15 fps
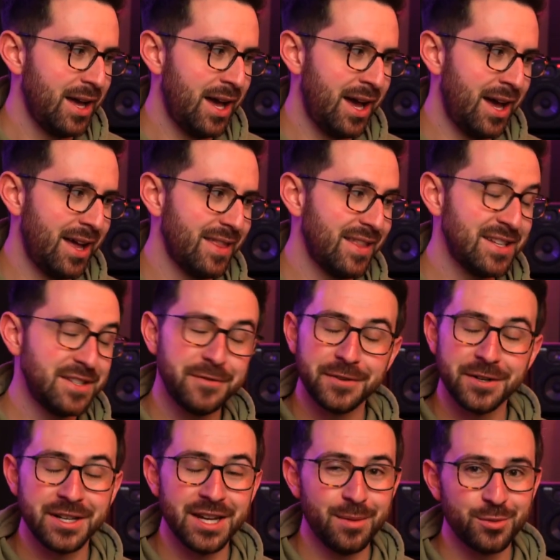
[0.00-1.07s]
That's
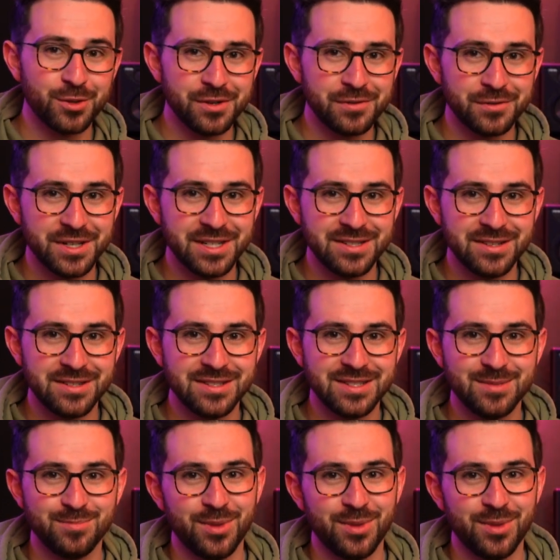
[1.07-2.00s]
for a number of reasons,